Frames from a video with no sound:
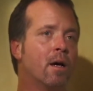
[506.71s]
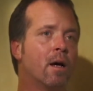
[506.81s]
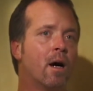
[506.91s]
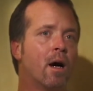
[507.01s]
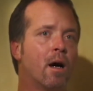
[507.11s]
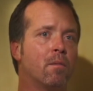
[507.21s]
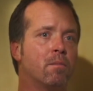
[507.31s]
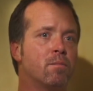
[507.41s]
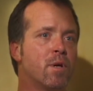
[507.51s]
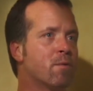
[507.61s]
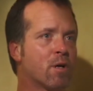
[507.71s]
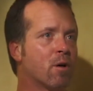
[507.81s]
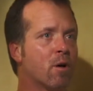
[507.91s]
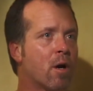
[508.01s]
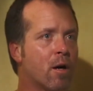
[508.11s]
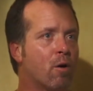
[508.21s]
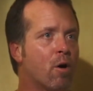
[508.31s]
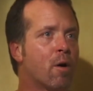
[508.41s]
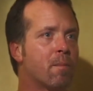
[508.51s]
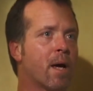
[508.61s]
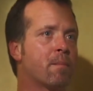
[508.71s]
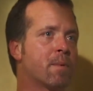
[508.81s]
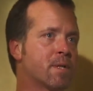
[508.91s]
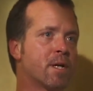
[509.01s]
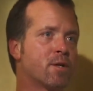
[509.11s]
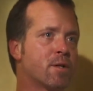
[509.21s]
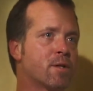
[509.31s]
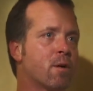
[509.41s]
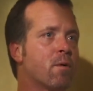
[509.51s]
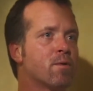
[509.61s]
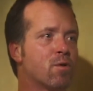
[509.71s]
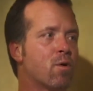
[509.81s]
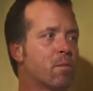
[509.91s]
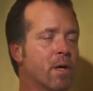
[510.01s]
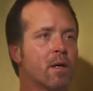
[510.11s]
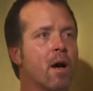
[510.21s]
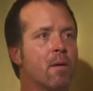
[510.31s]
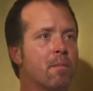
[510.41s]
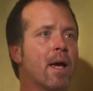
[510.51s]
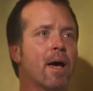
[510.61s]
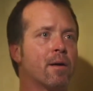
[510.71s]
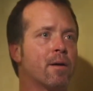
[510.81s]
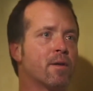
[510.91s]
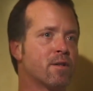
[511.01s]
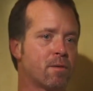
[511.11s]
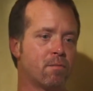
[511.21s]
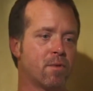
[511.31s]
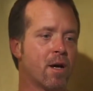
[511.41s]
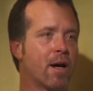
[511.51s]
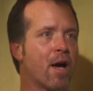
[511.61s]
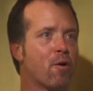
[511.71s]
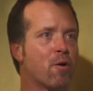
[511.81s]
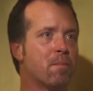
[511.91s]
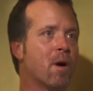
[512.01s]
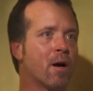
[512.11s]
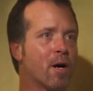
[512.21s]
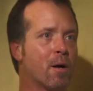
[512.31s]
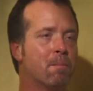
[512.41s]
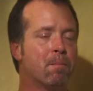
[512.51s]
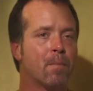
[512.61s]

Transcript: Uh, it was an alert man position, so it was normally not manned in this dugout or bunker.